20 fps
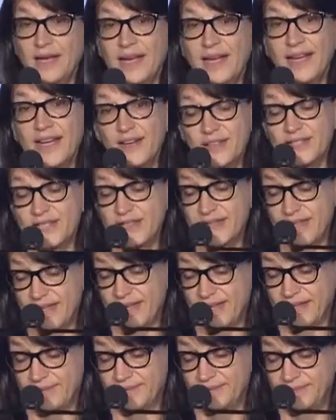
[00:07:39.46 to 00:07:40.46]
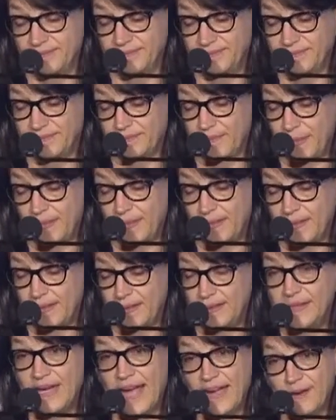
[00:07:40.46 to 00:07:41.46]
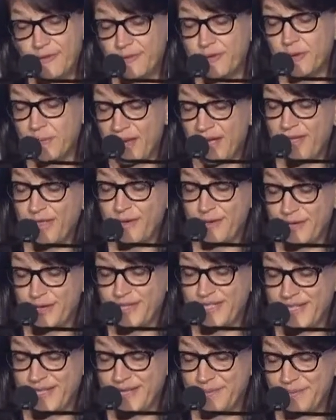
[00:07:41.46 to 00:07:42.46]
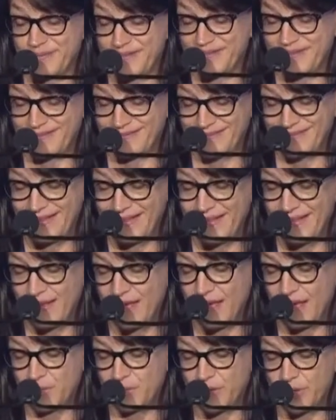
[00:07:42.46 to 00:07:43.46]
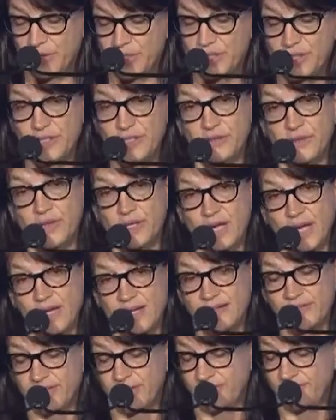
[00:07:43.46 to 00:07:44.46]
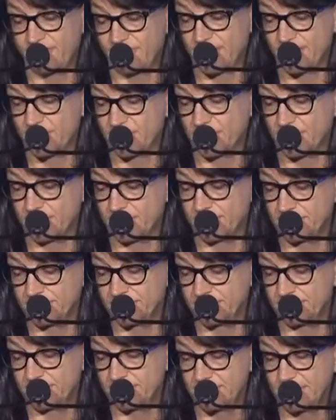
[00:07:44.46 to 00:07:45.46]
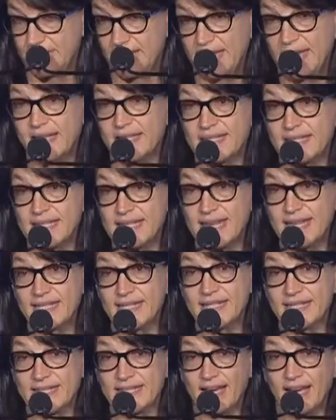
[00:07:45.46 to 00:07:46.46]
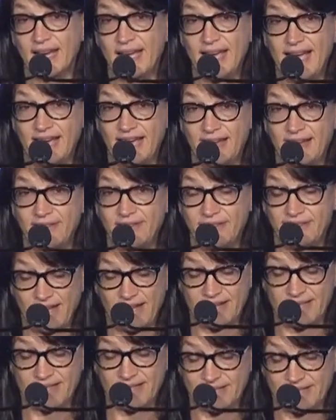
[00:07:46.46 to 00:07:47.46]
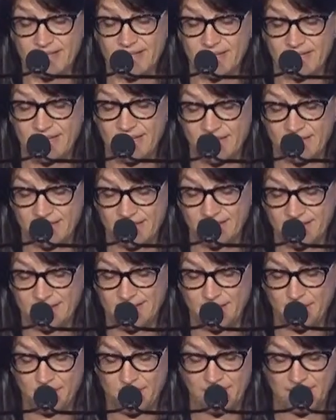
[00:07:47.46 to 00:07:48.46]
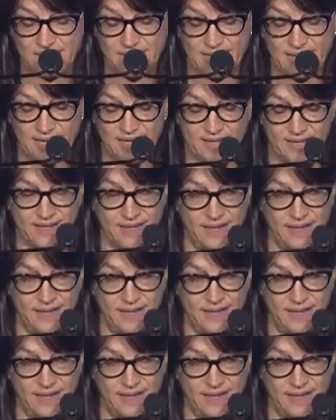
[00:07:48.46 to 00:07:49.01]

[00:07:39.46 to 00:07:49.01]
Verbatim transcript: Here's the thing. Now, for my third attempt, I'm going to do a kind of confessional. It's a tendency I have, as Sydney seemed to say.